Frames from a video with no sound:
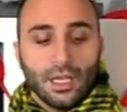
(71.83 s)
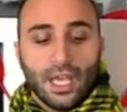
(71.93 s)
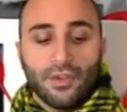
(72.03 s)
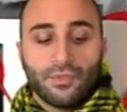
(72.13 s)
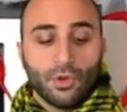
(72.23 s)

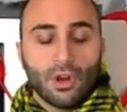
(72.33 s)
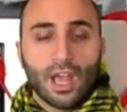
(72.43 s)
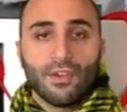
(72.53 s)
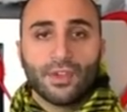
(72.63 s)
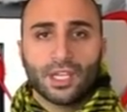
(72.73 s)
If you're
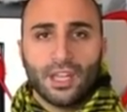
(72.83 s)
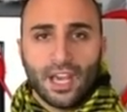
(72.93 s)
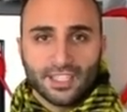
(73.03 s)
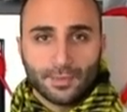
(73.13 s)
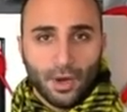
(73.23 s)
having a
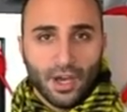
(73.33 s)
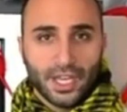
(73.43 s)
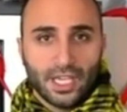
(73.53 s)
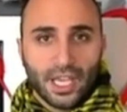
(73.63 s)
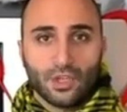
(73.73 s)
nice
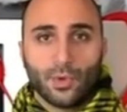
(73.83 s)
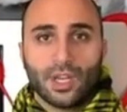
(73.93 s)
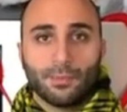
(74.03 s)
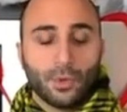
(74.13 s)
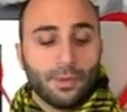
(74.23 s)
party and you want
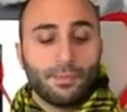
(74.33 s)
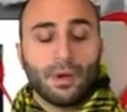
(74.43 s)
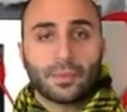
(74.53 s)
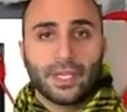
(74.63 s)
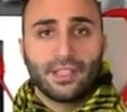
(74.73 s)
to put a
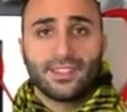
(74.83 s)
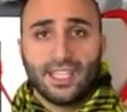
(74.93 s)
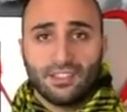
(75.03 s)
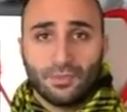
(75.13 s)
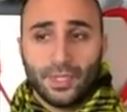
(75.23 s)
pumpkin
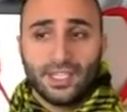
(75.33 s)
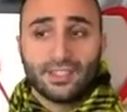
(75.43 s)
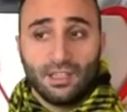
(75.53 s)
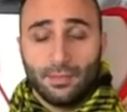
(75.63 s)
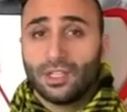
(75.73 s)
centerpiece
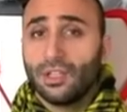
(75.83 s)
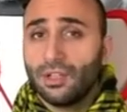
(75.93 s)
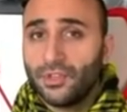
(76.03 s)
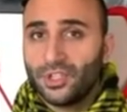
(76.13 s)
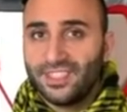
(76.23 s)
in the middle
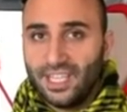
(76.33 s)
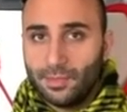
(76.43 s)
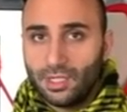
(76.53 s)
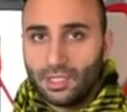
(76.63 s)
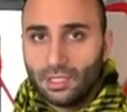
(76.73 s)
of your
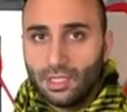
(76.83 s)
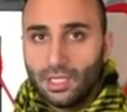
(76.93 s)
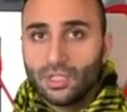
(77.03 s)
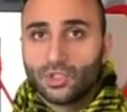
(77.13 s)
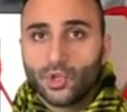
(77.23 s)
table,
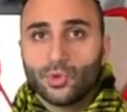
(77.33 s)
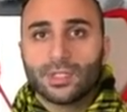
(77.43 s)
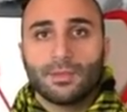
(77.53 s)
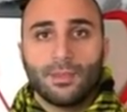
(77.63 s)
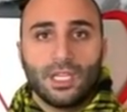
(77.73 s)
choose
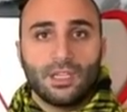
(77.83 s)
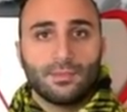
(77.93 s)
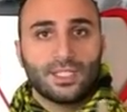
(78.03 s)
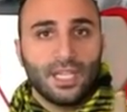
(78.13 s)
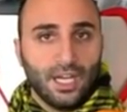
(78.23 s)
a medium
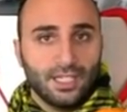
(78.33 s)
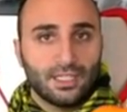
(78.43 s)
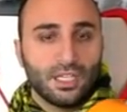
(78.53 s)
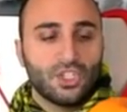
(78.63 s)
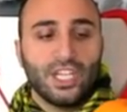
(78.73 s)
size
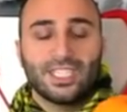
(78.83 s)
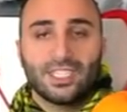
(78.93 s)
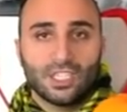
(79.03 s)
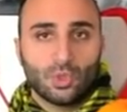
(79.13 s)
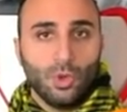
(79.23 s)
such as
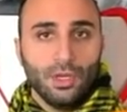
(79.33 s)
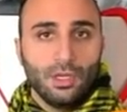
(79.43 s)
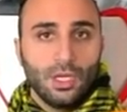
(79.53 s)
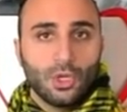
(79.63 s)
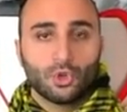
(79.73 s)
this one,
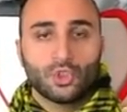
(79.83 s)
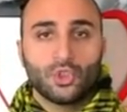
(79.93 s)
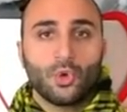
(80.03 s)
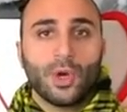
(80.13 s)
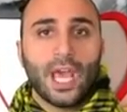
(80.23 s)
because you
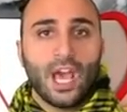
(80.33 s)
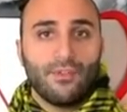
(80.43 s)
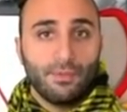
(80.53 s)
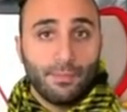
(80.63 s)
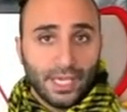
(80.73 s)
don't want to have
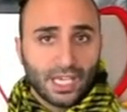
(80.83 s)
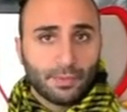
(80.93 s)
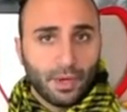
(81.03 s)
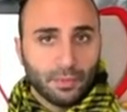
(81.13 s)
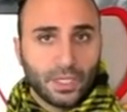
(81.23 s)
a big
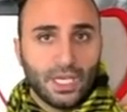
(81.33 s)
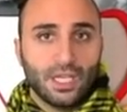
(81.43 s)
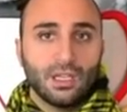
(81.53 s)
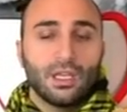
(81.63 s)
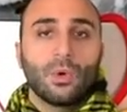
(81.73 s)

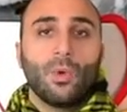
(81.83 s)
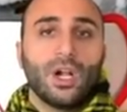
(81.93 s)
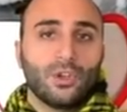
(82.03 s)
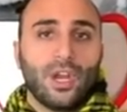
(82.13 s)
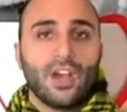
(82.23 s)
pumpkin while
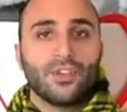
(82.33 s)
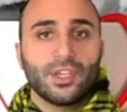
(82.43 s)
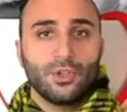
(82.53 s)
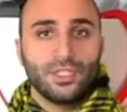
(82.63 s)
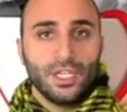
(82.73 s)
you're having
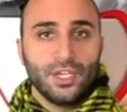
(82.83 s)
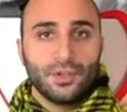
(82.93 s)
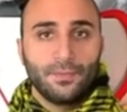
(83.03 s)
your dinner.